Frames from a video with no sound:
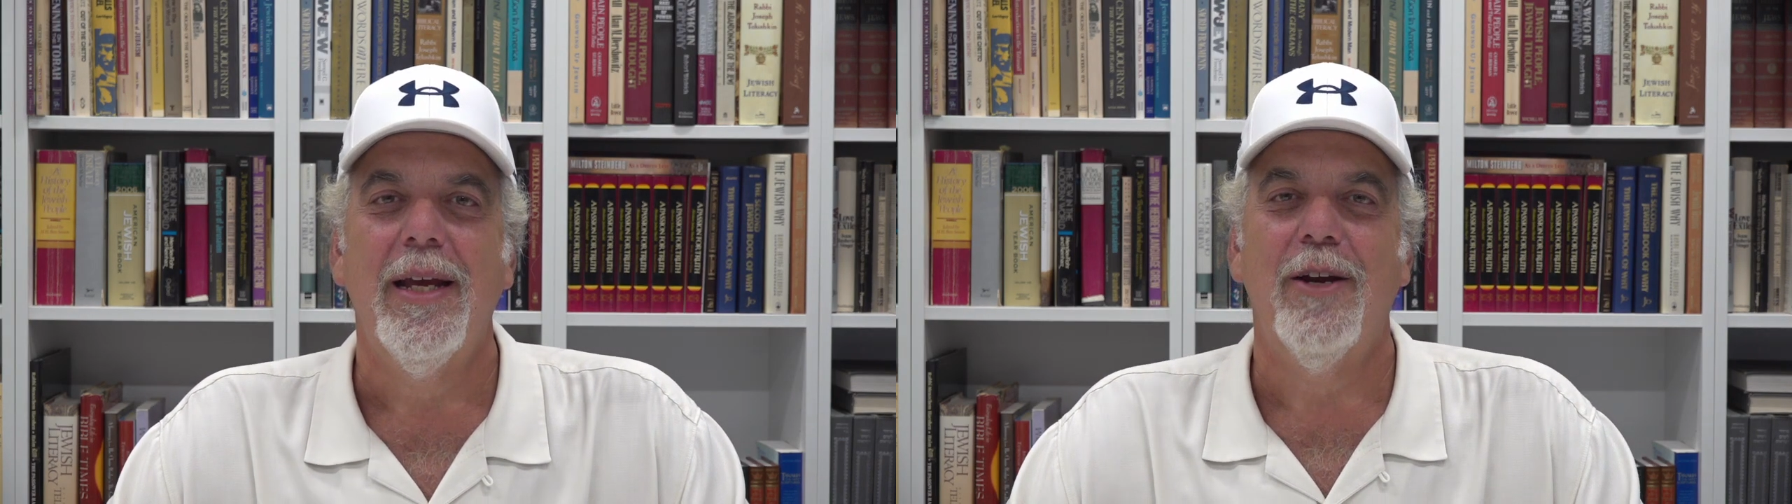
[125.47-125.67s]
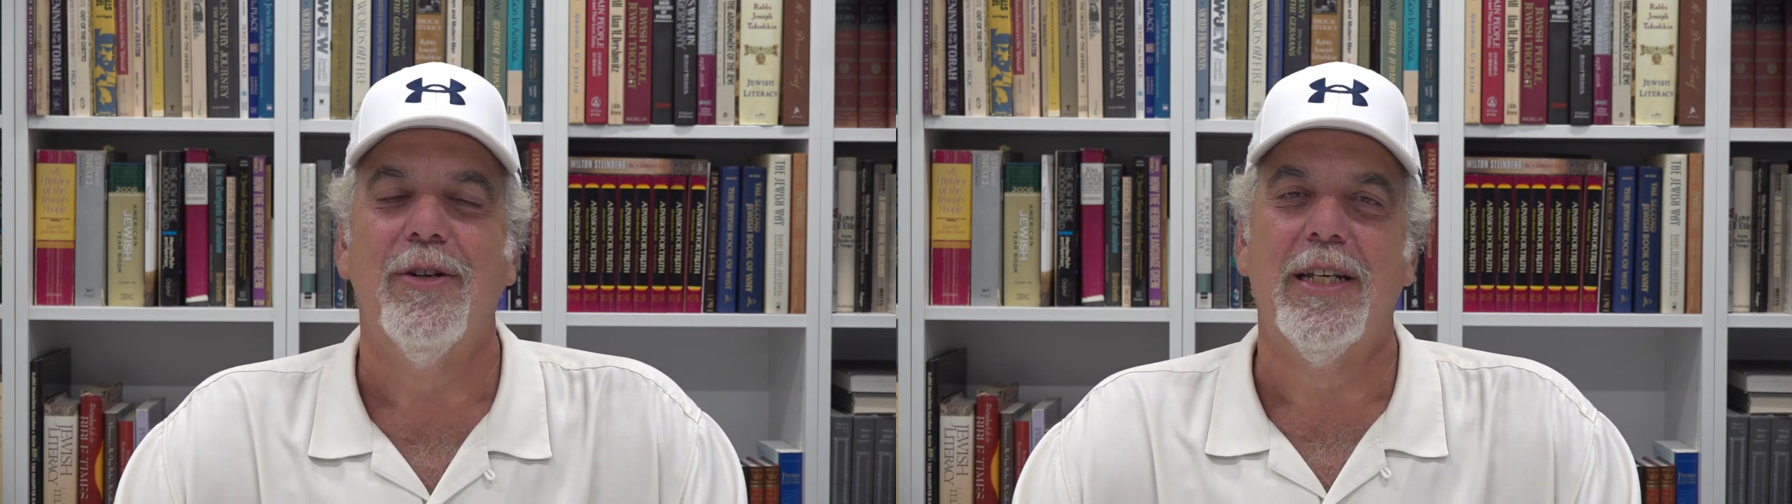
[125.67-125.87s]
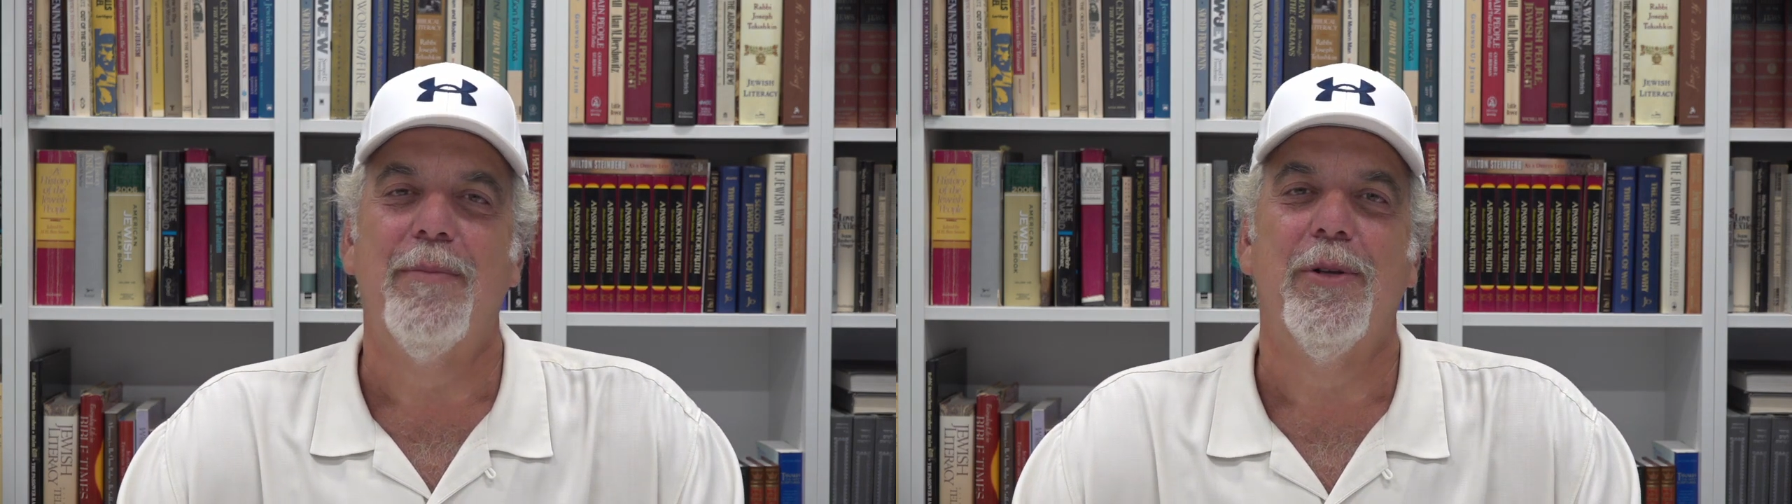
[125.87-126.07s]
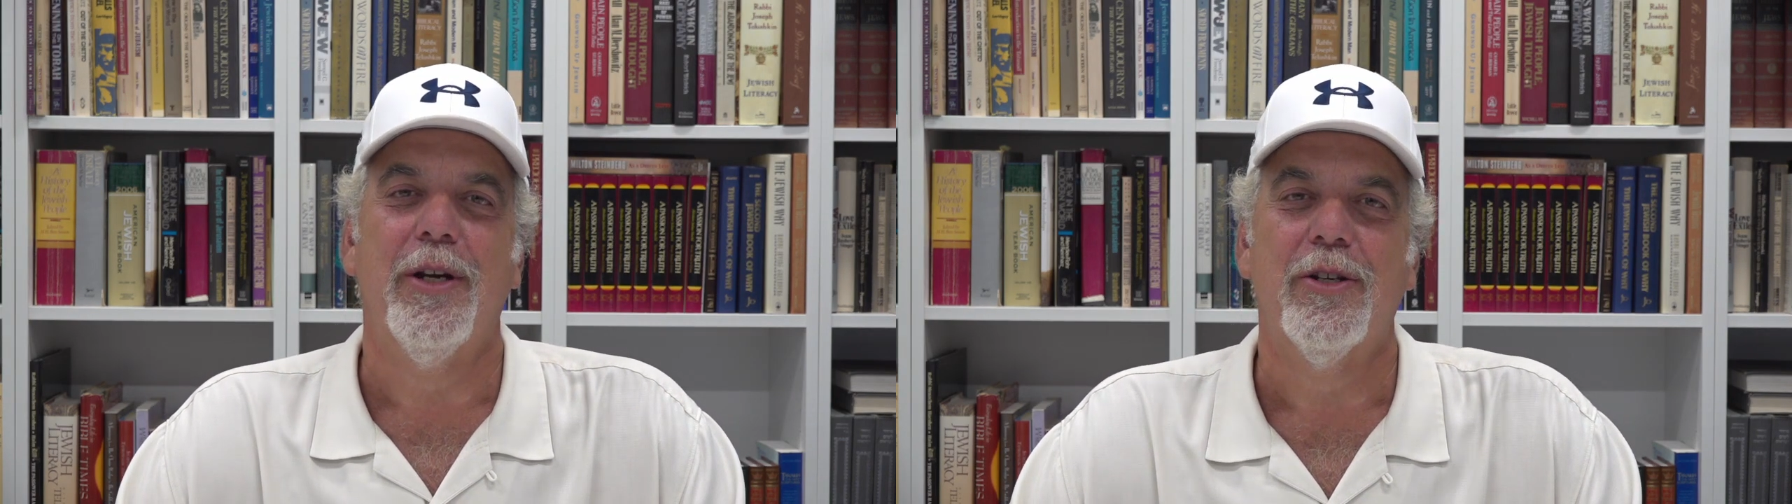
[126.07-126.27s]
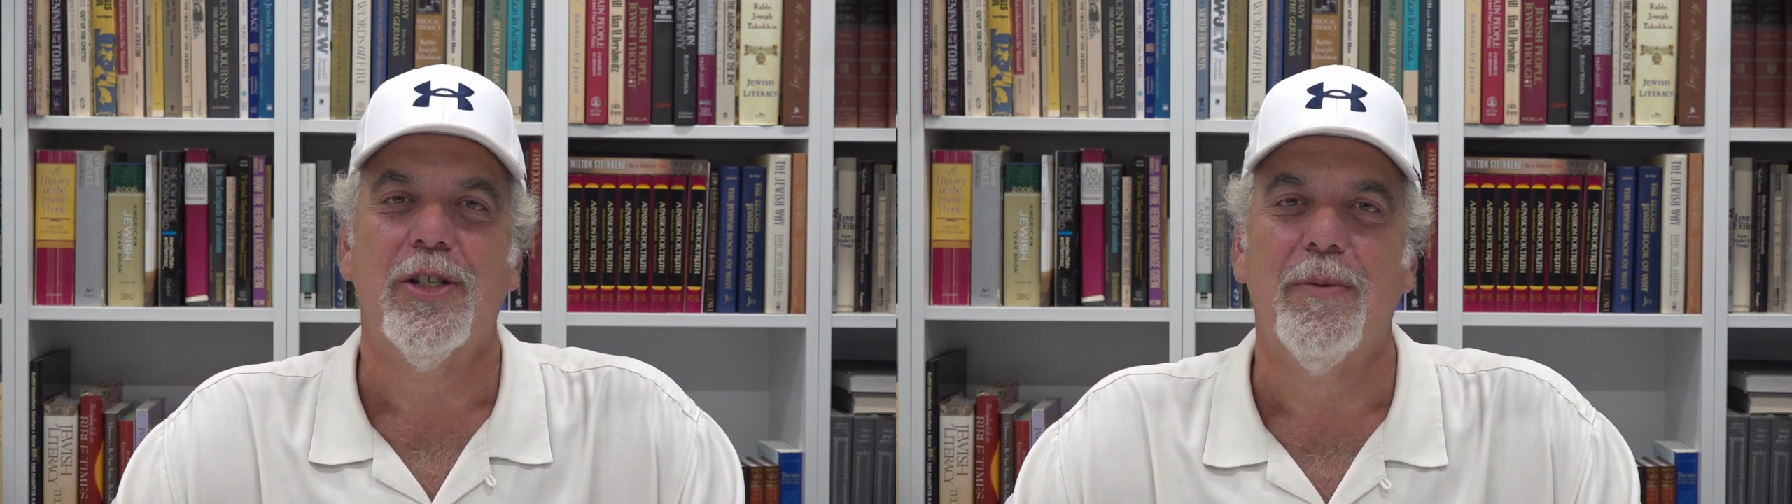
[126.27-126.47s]
here at Temple
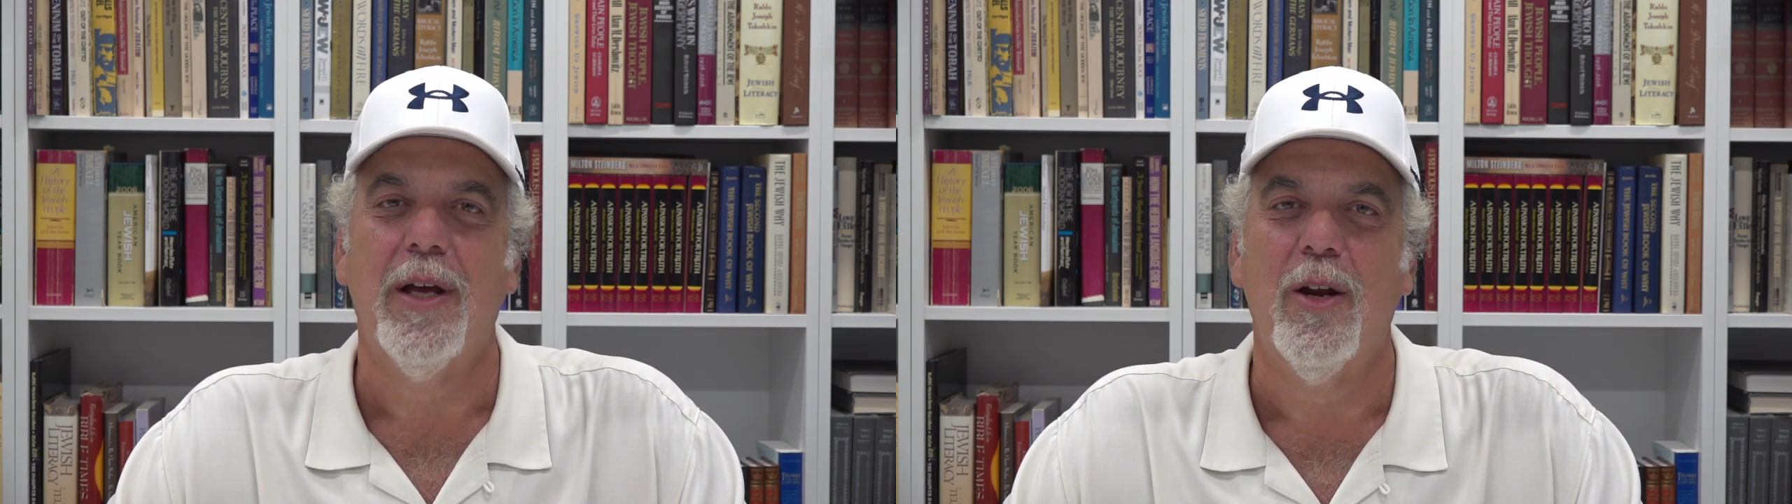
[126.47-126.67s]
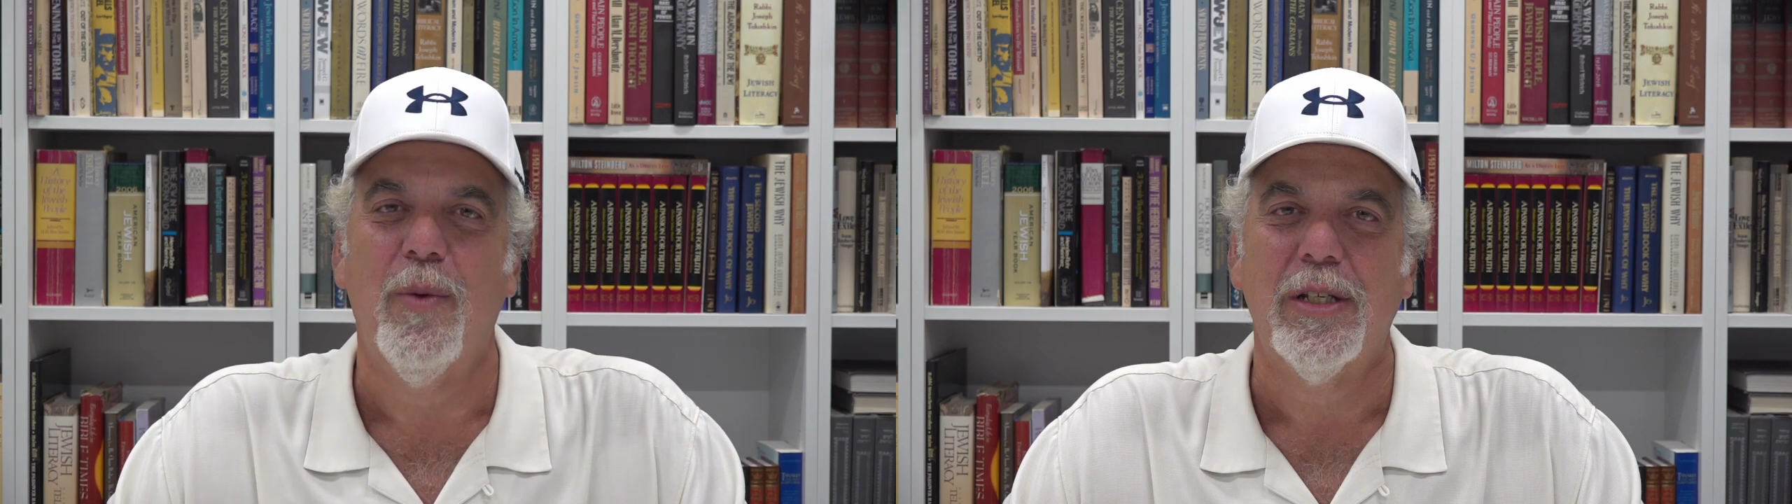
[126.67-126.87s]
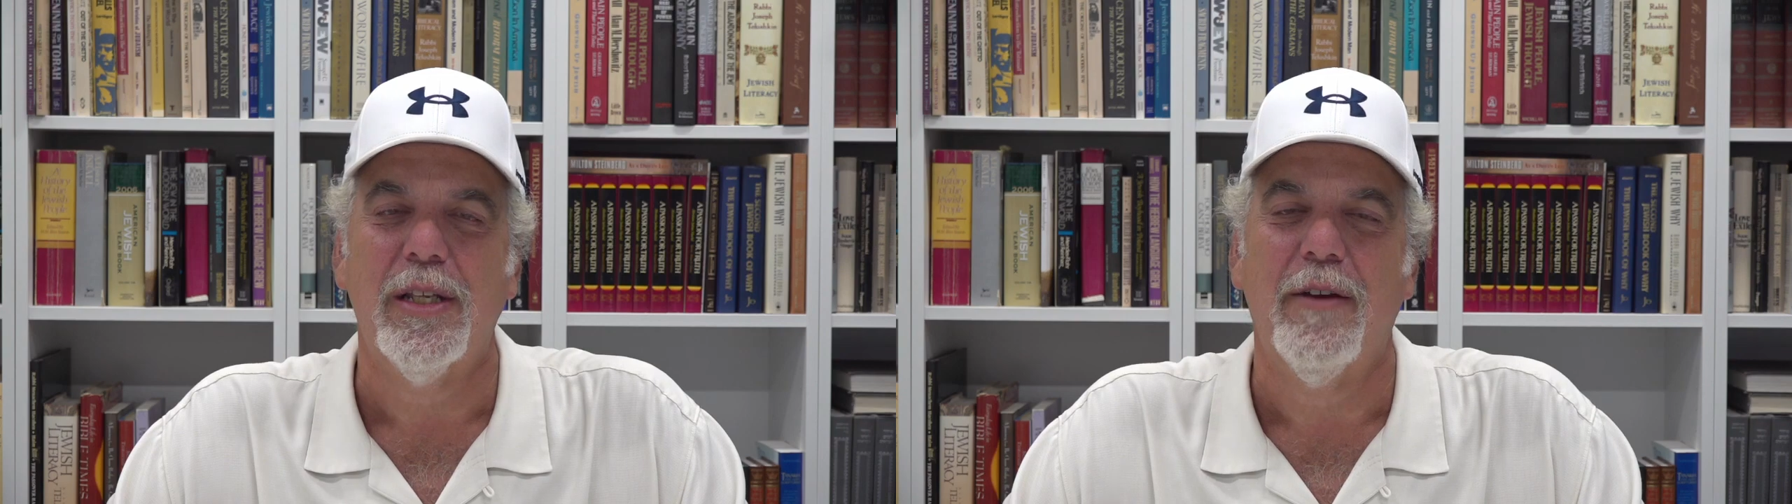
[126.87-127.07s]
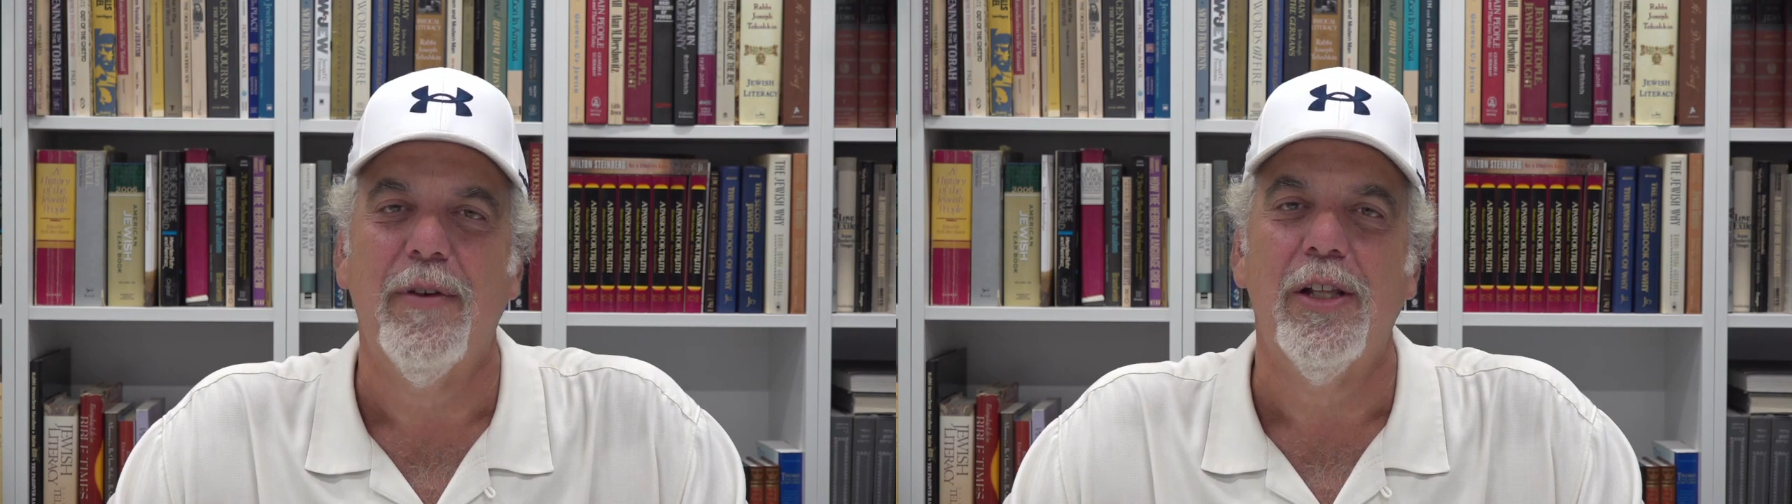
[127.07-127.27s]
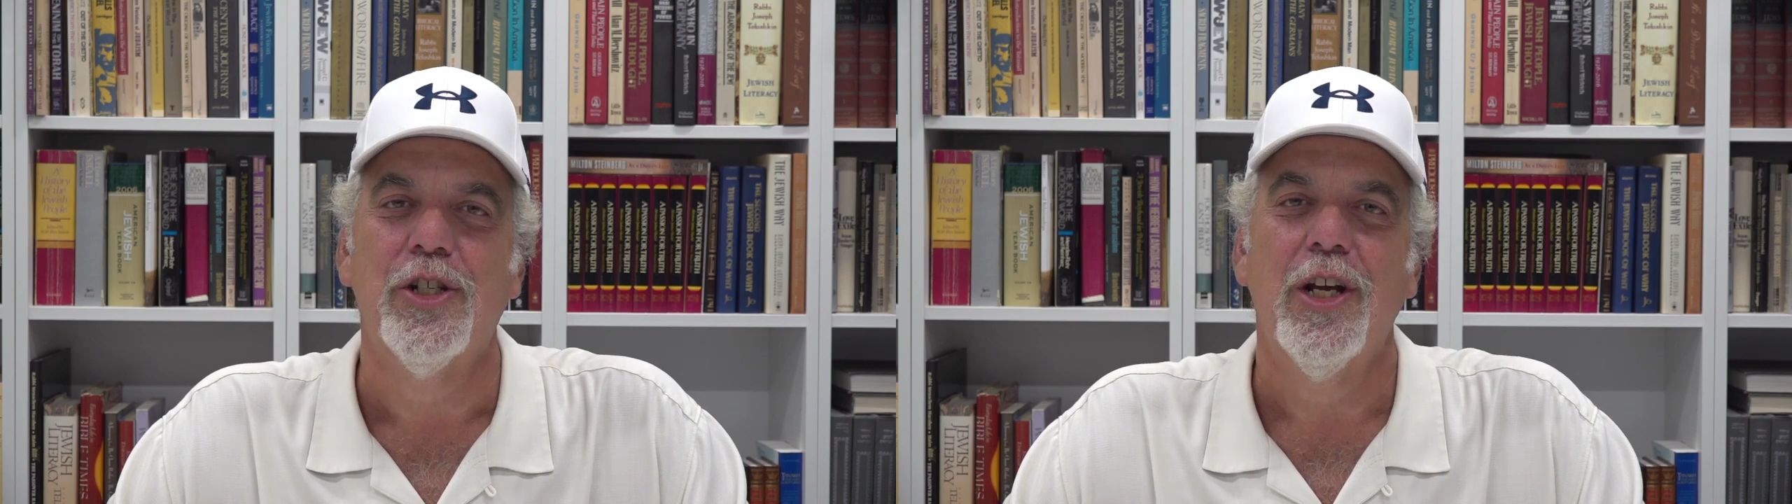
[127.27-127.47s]
Ner Simcha in Westlake
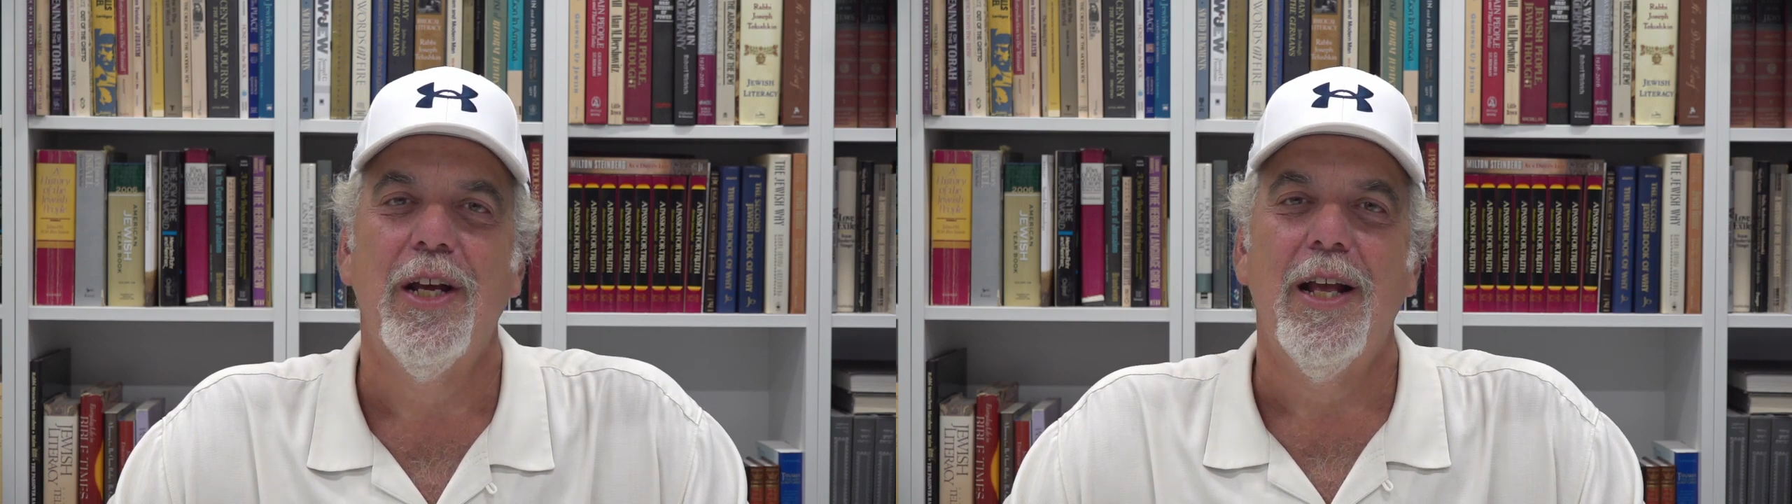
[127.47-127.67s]
Village.